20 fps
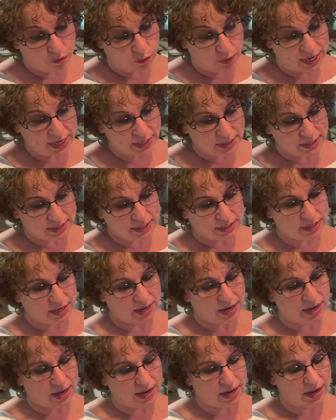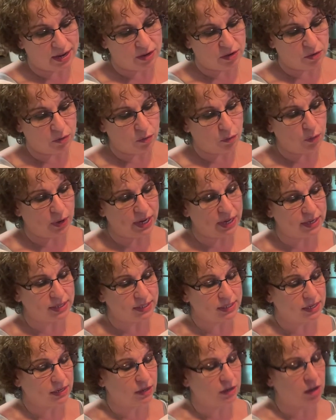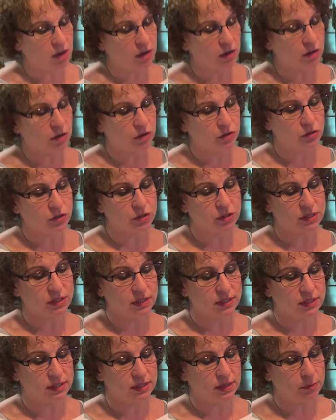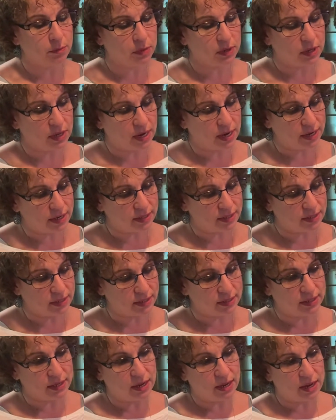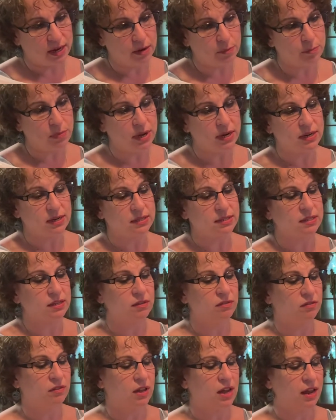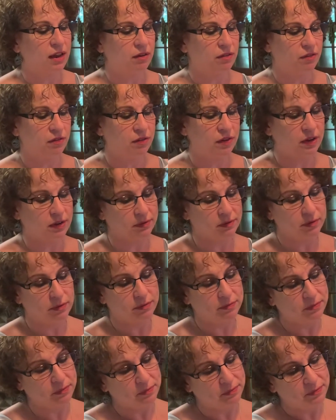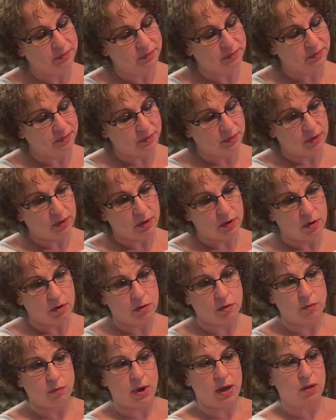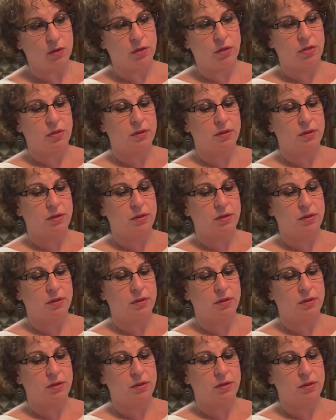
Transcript: wheat, and wheat in a lot of cultures symbolizes an abundance of life or wealth.